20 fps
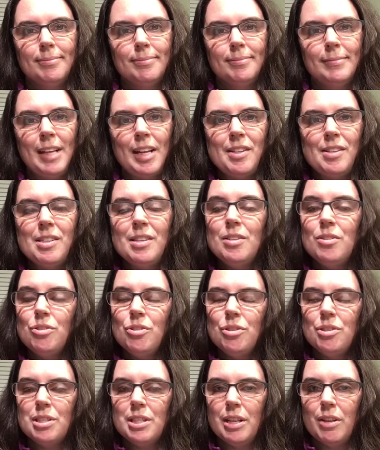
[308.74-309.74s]
That's an
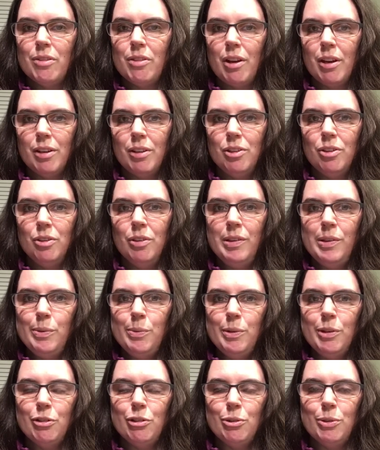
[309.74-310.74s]
interesting thought. You know how
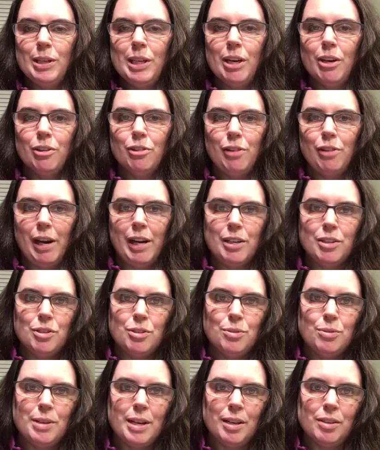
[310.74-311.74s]
we're doing our
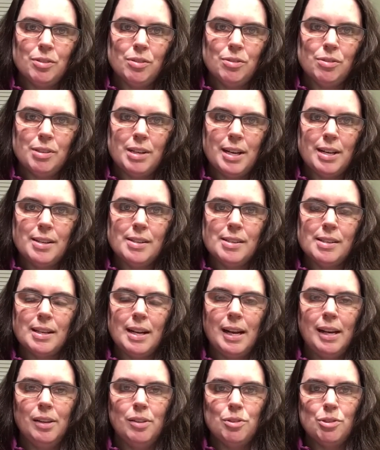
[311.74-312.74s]
gratitude exercise, and
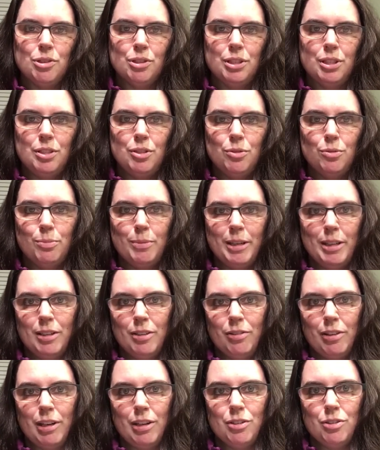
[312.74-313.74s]
I usually do my
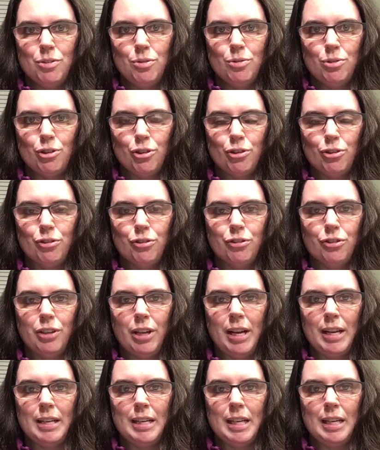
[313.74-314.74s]
gratitude journal
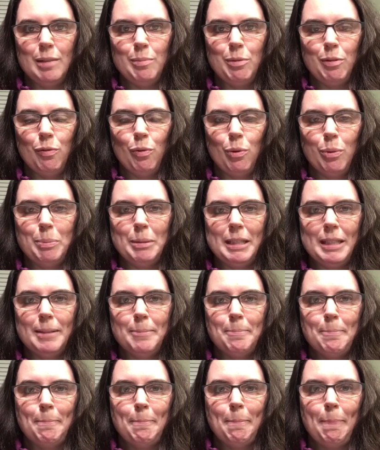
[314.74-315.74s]
at night before bed.
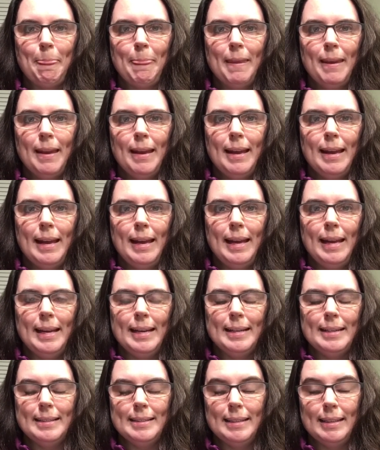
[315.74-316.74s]

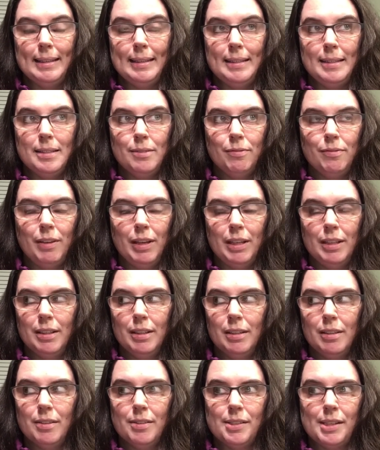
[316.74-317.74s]
And I need to find
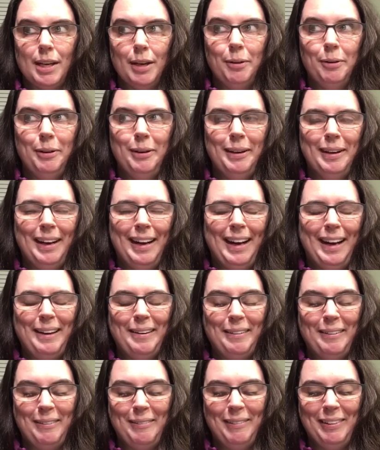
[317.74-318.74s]
it because I, I
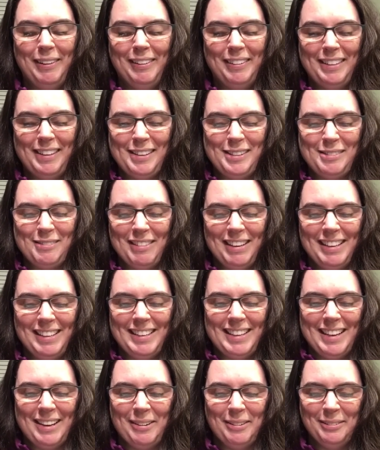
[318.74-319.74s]
don't know where it is right
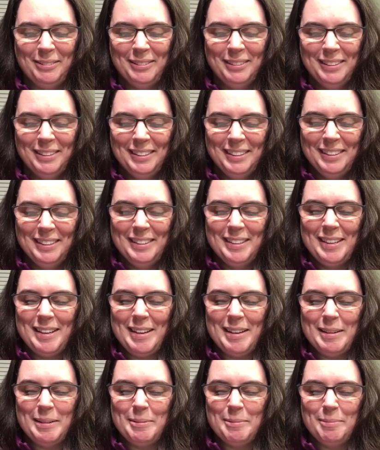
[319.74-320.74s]
now.
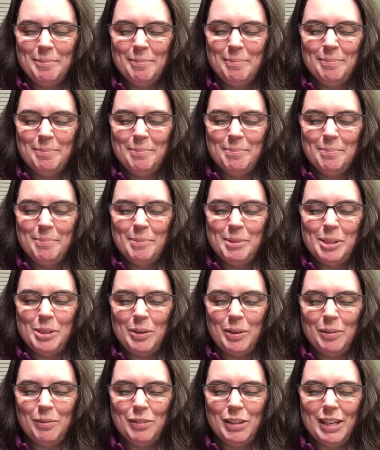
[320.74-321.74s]
Um, so
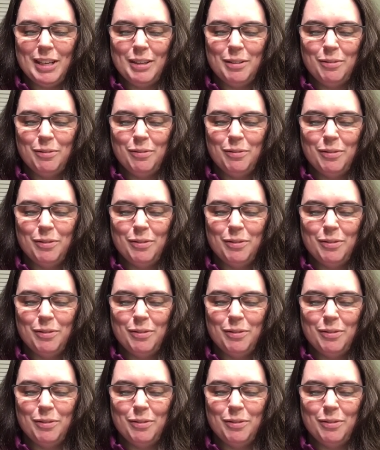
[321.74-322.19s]
I've kind of